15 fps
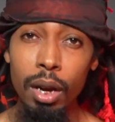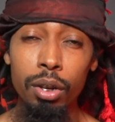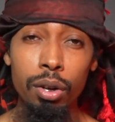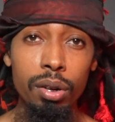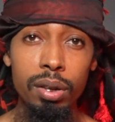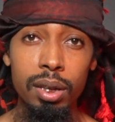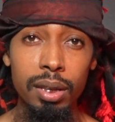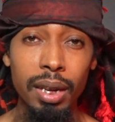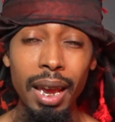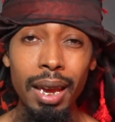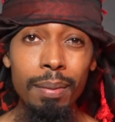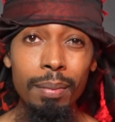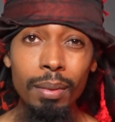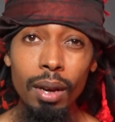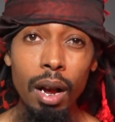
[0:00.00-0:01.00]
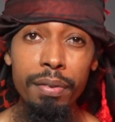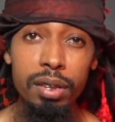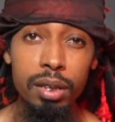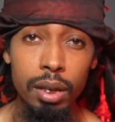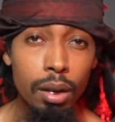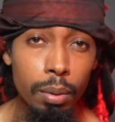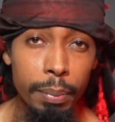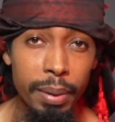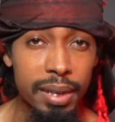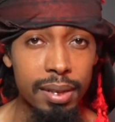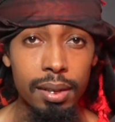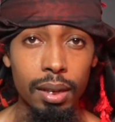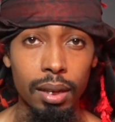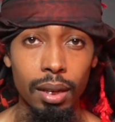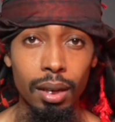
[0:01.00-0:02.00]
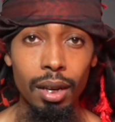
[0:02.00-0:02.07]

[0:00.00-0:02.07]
your state of still missing,